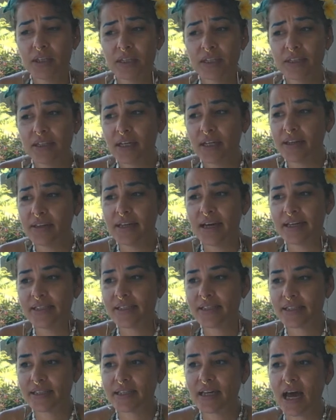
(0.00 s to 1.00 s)

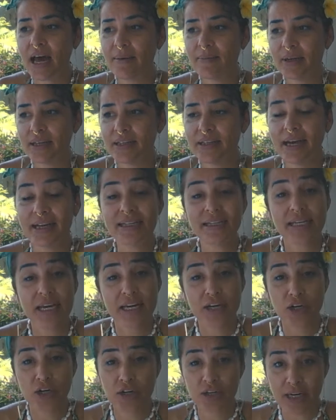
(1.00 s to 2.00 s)
that's
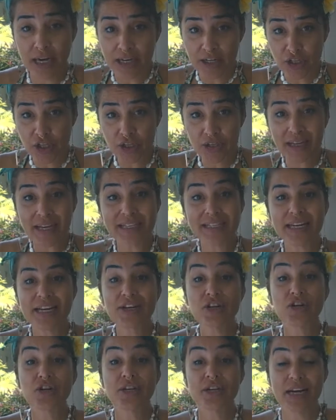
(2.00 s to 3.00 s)
in your nature. That's in
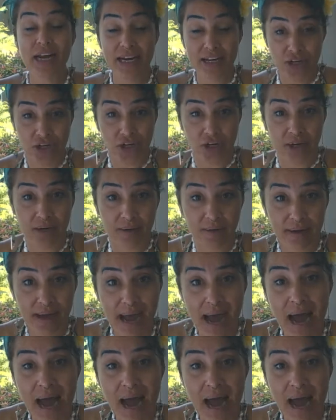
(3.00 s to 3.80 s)
your nature.